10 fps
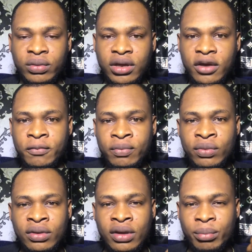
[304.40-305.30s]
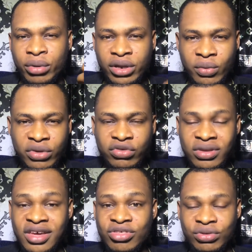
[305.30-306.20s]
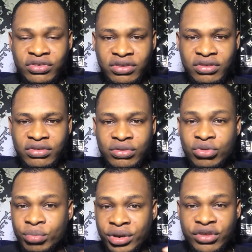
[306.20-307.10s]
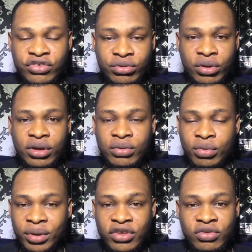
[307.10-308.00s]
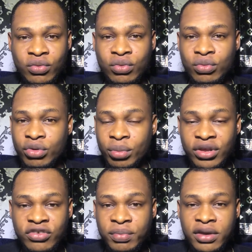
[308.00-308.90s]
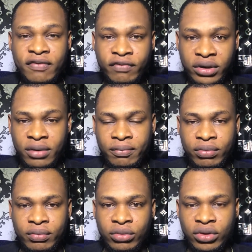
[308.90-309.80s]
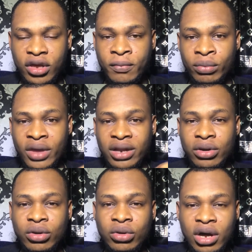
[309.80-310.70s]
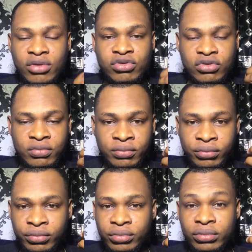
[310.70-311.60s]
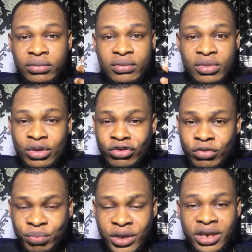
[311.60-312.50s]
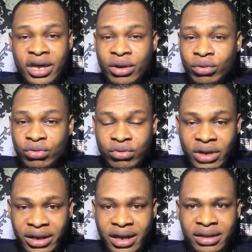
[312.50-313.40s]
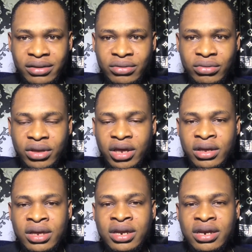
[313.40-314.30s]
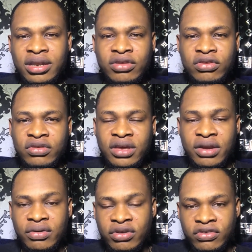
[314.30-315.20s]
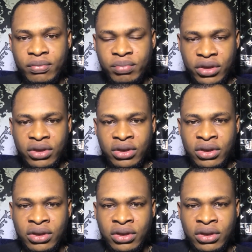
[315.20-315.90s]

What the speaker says: Okay, but they want to get justice. Nobody's talking. Nobody's speaking for them. Okay, and they don't know how to speak. They are not good at that. Okay, this is a recipe